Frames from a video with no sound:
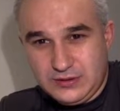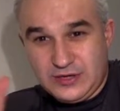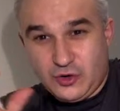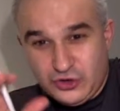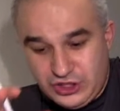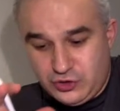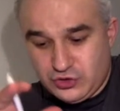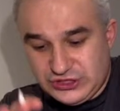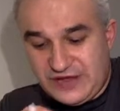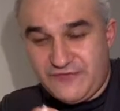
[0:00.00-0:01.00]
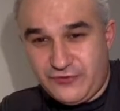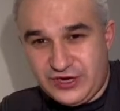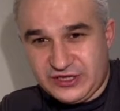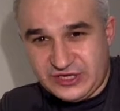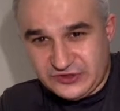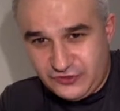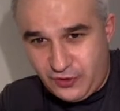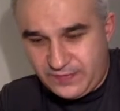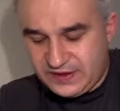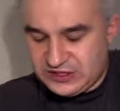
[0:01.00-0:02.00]
the continuous time Fourier
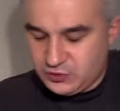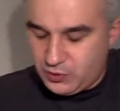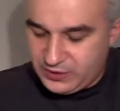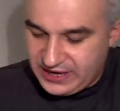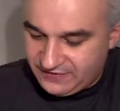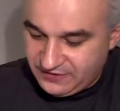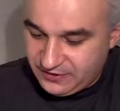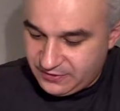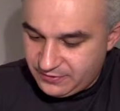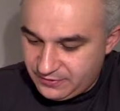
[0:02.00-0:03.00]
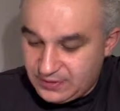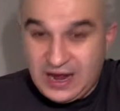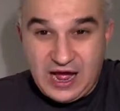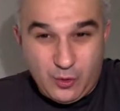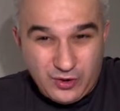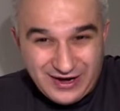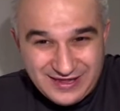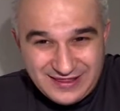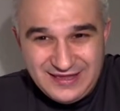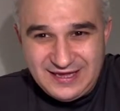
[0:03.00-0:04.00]
transform, that is what we have here, our
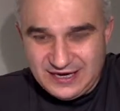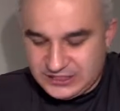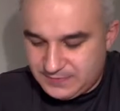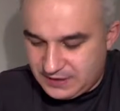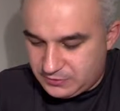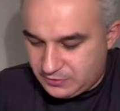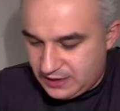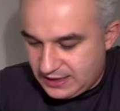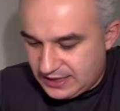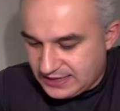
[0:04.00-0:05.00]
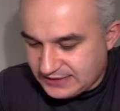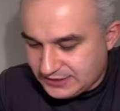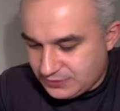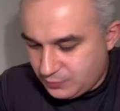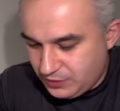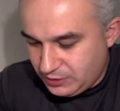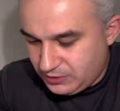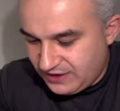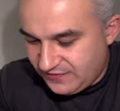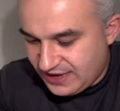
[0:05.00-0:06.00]
ideal spectrum analyzer, we need
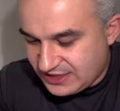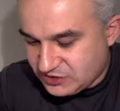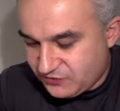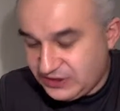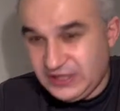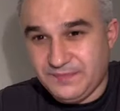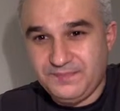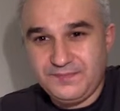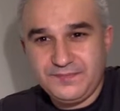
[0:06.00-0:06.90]
to have an x of t.